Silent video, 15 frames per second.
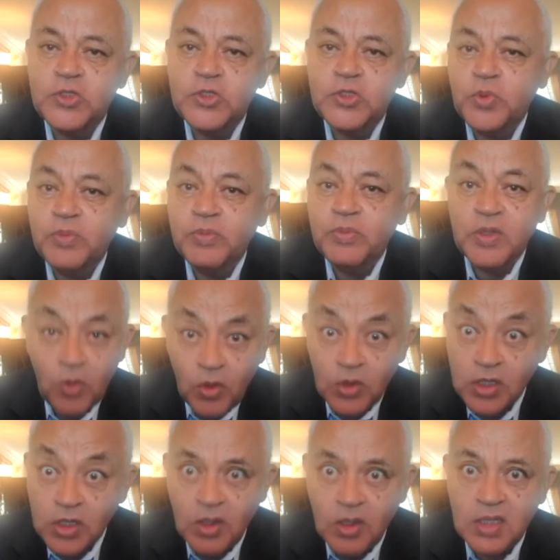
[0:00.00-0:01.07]
which we were
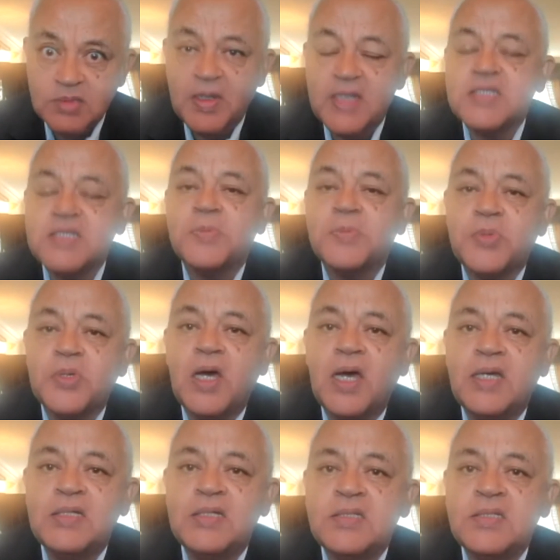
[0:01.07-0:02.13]
all caught by
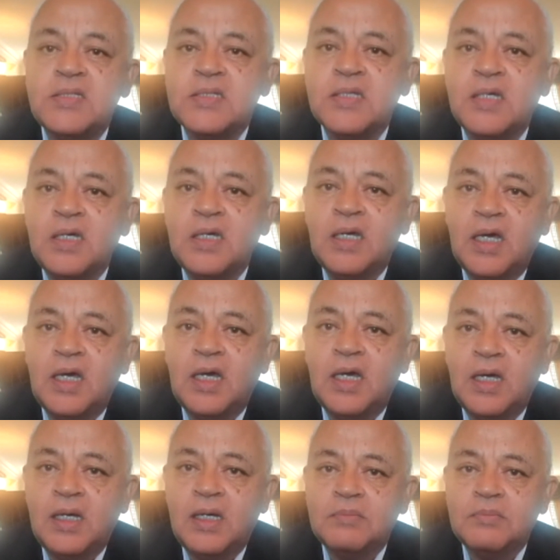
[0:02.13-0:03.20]
surprise,
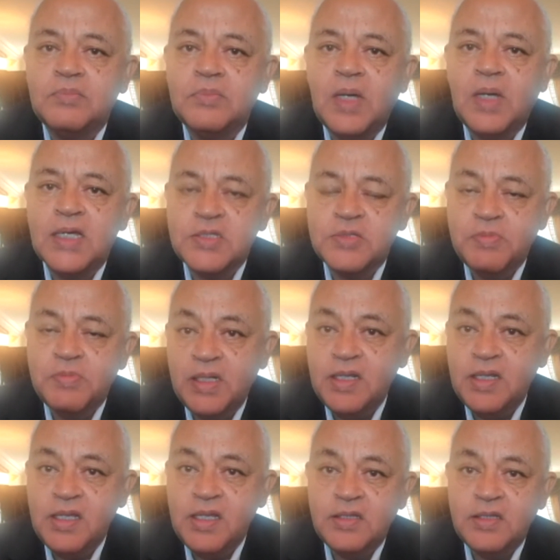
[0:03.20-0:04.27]
as
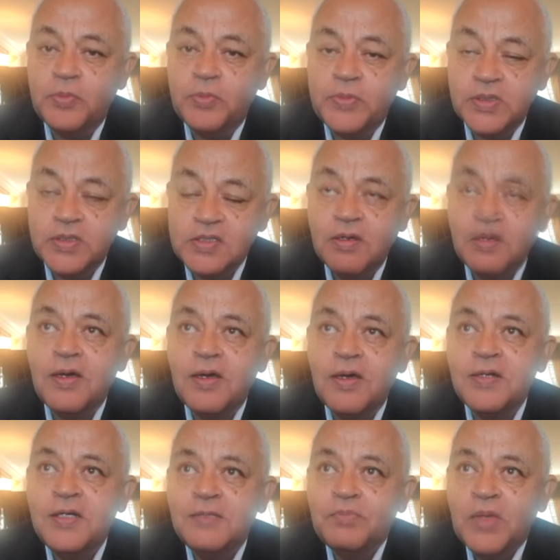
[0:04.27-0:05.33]
many Ethiopians
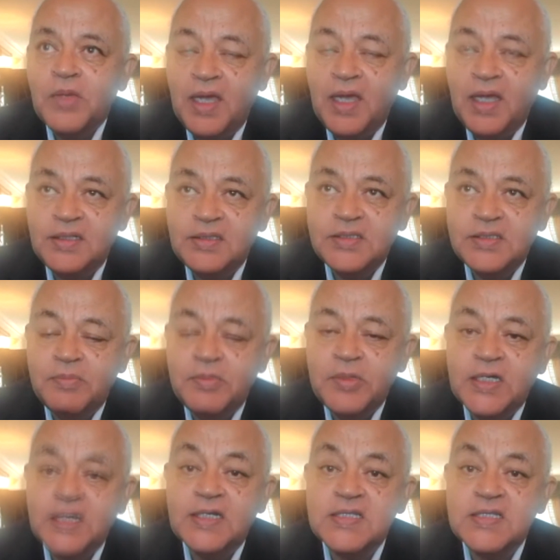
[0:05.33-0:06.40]
are. And
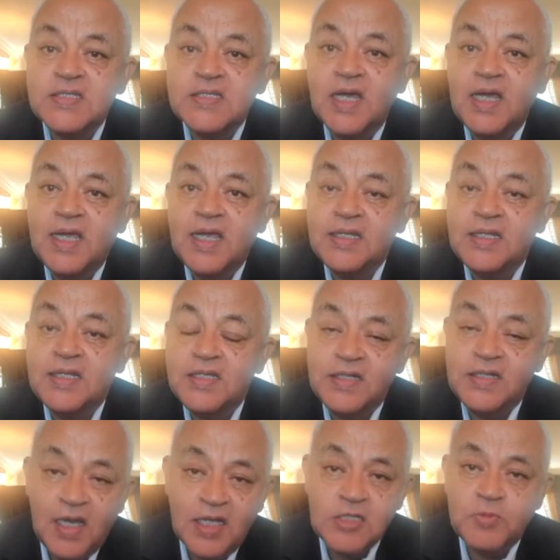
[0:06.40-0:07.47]
because
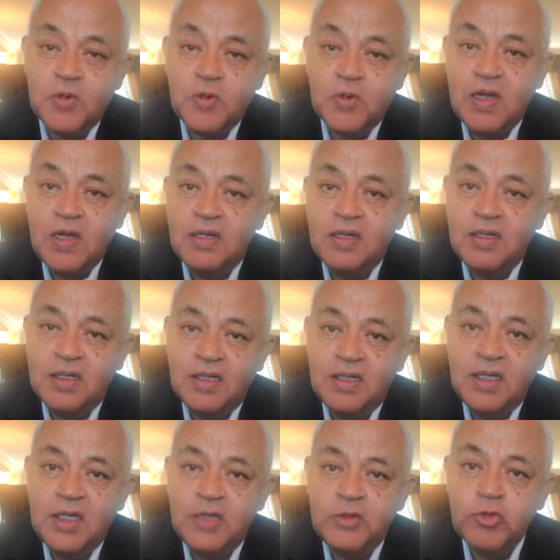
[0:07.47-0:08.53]
in the diaspora,
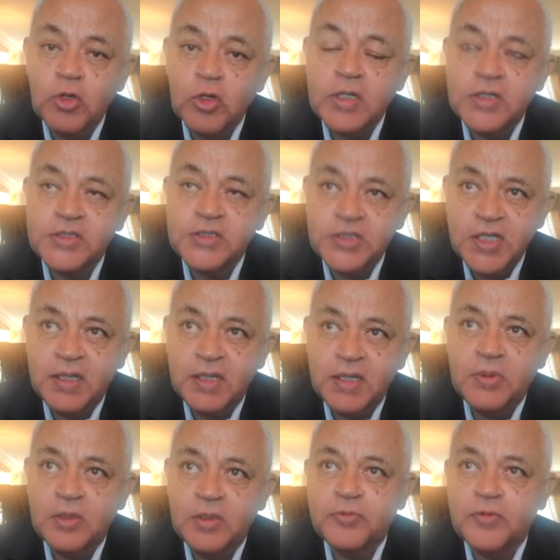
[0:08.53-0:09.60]
it took a
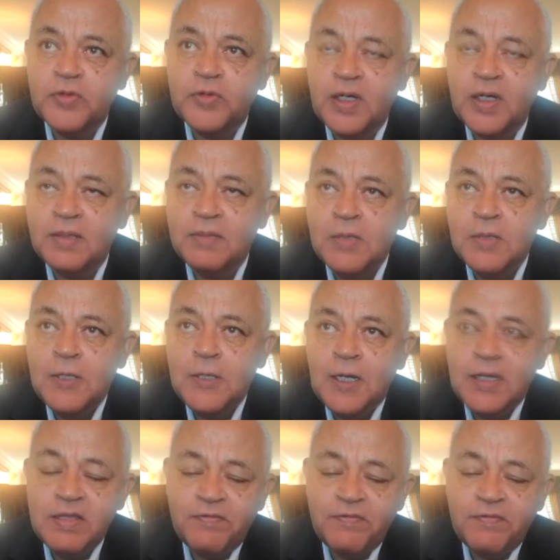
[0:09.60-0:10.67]
shape of
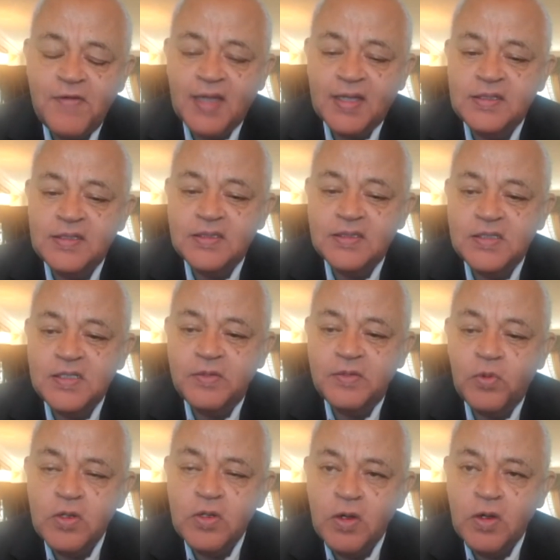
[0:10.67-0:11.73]
the fact that
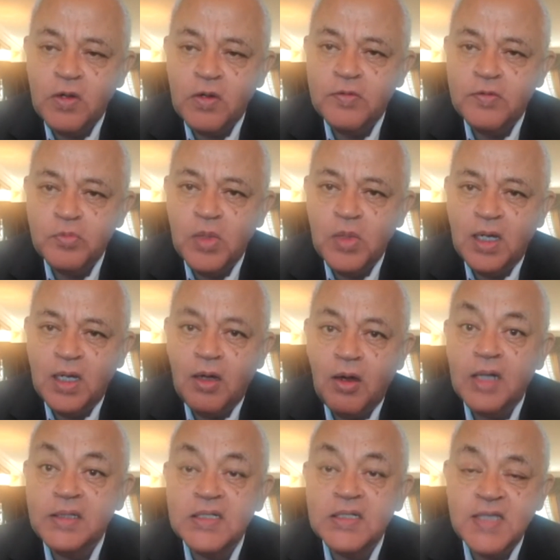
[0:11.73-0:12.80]
they were
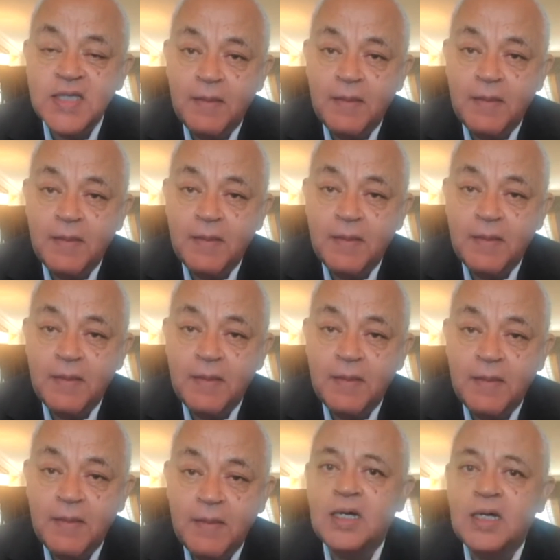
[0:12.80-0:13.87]
on the same
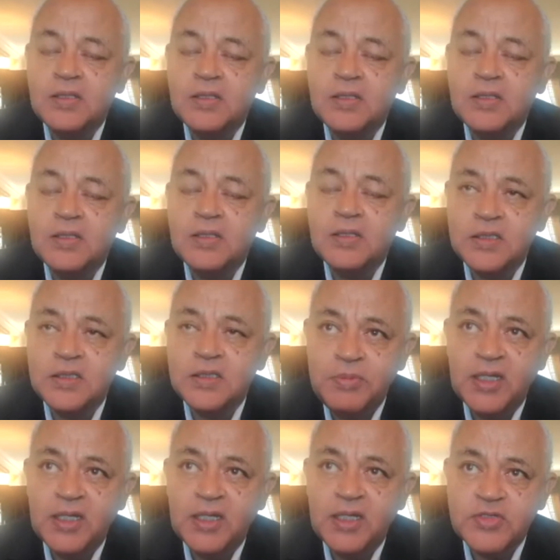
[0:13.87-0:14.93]
page, the
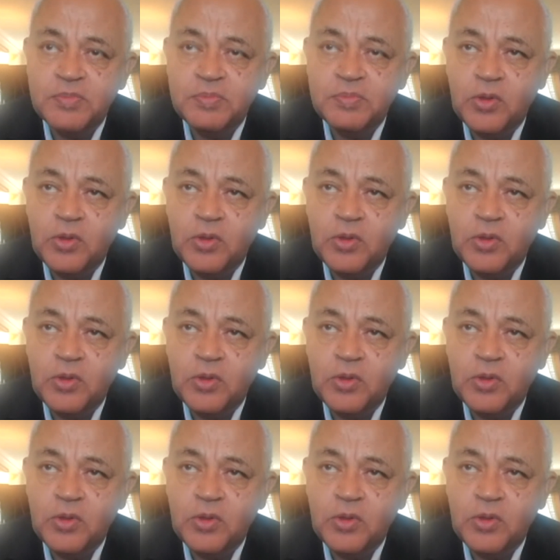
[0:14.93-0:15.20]
TPLF